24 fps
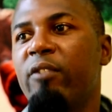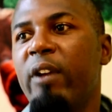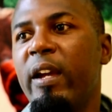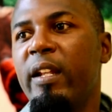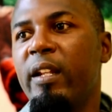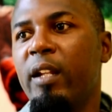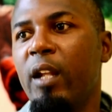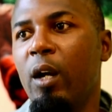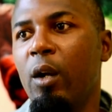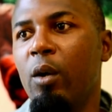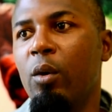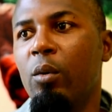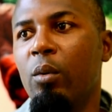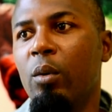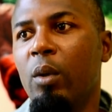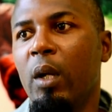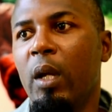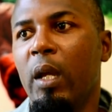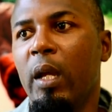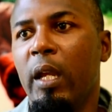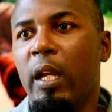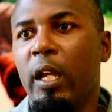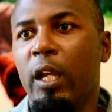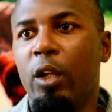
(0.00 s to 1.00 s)
right now.
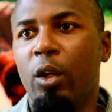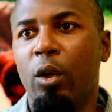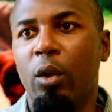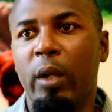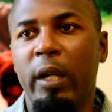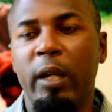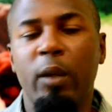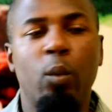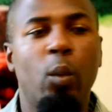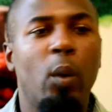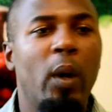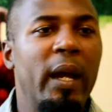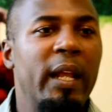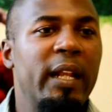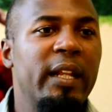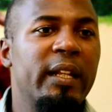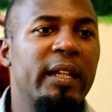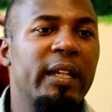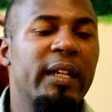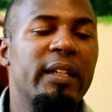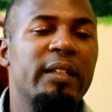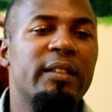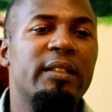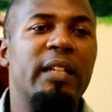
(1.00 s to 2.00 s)
You know, and while
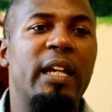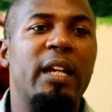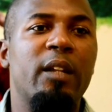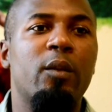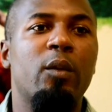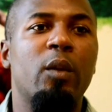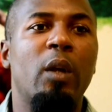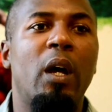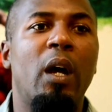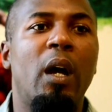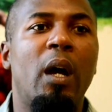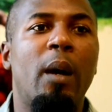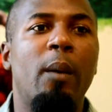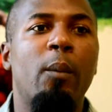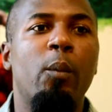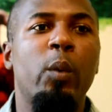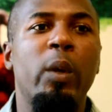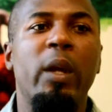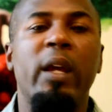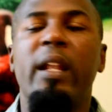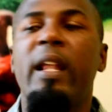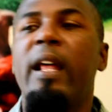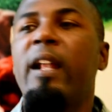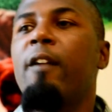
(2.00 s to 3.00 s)
it is that
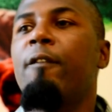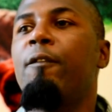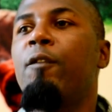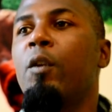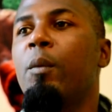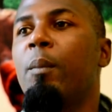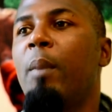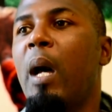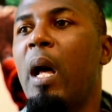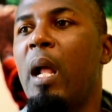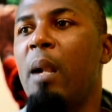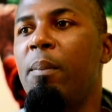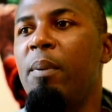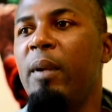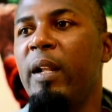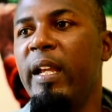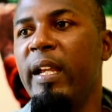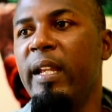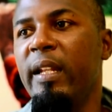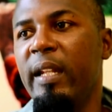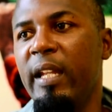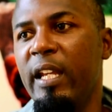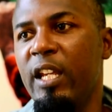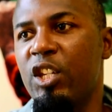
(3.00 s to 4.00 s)
we are not a football
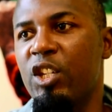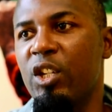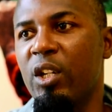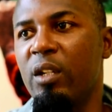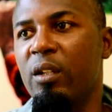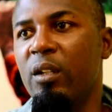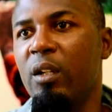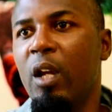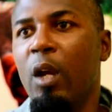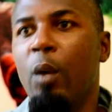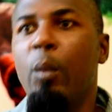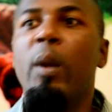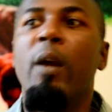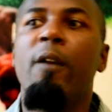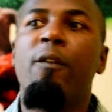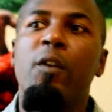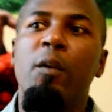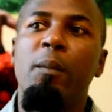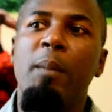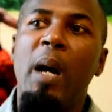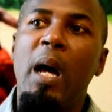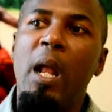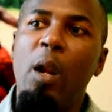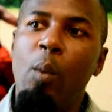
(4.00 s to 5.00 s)
playing nation, we are a
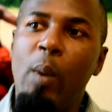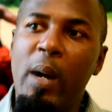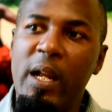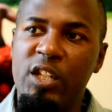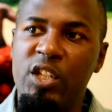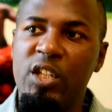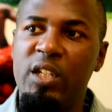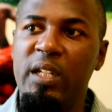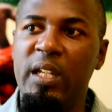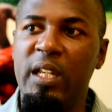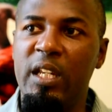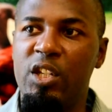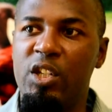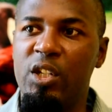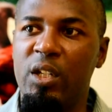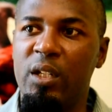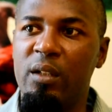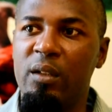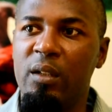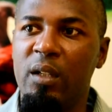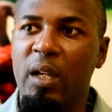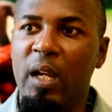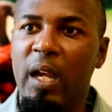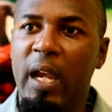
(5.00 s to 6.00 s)
football watching nation.
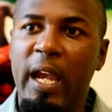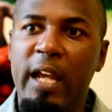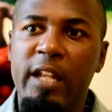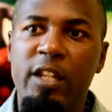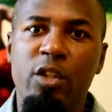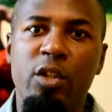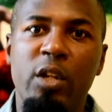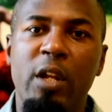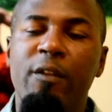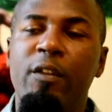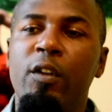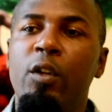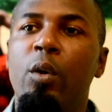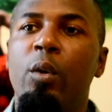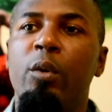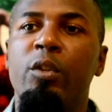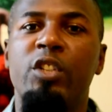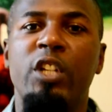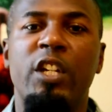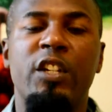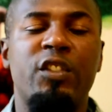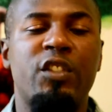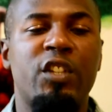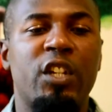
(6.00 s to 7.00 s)
And you never know,
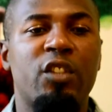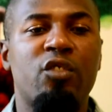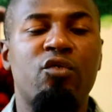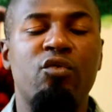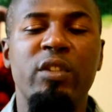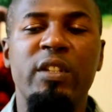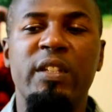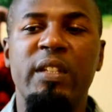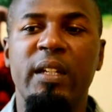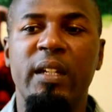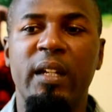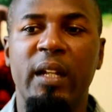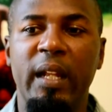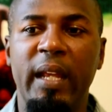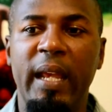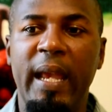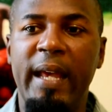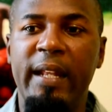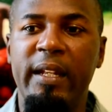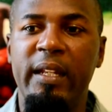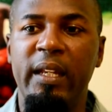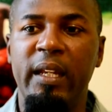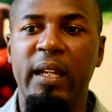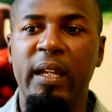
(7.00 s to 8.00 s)
just recently
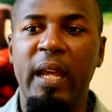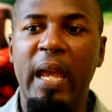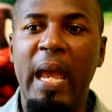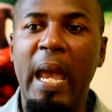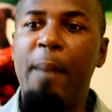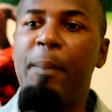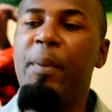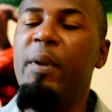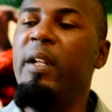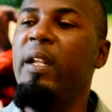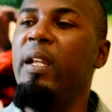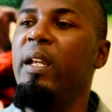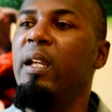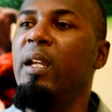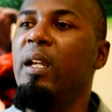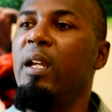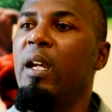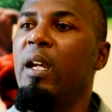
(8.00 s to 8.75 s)
at the APNI,